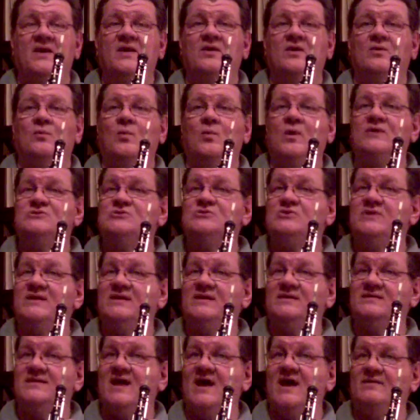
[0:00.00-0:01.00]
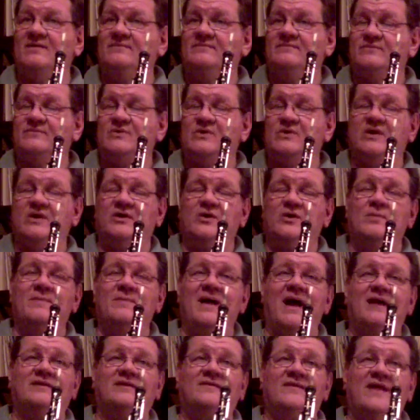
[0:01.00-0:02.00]
Once you get it down, you can go
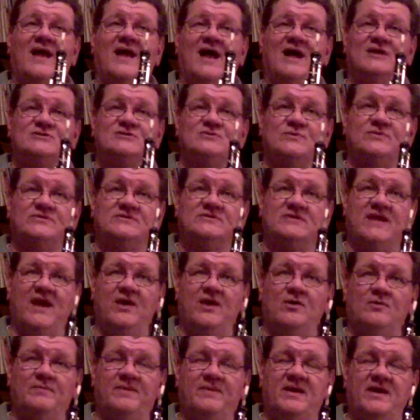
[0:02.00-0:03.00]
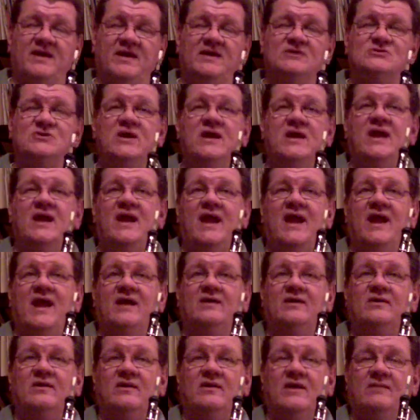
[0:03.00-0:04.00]
back to the actual scale page
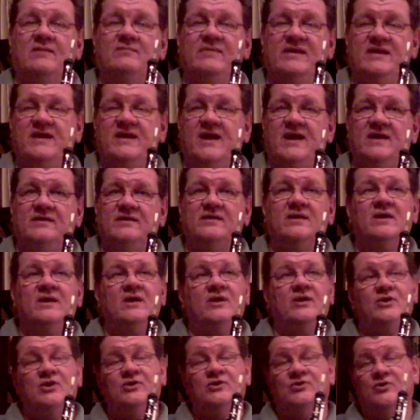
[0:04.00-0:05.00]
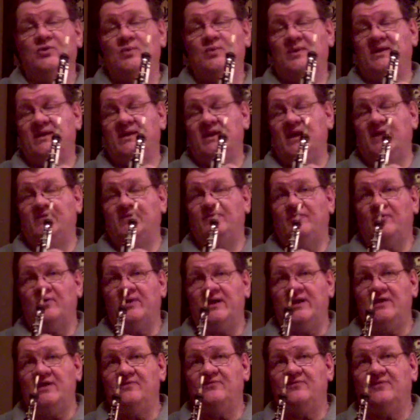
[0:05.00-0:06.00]
and begin. You can do it again for
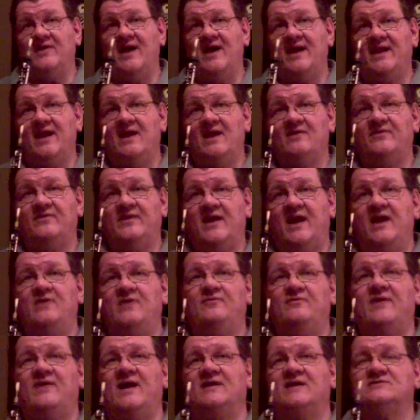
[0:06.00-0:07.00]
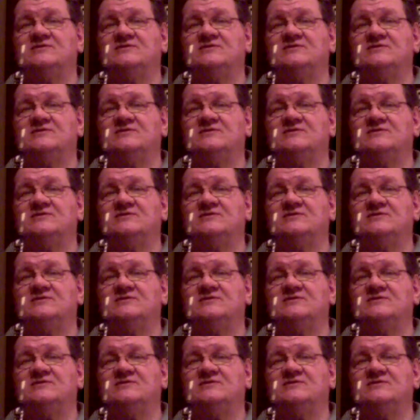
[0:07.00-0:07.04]
E flat, F, and A flat.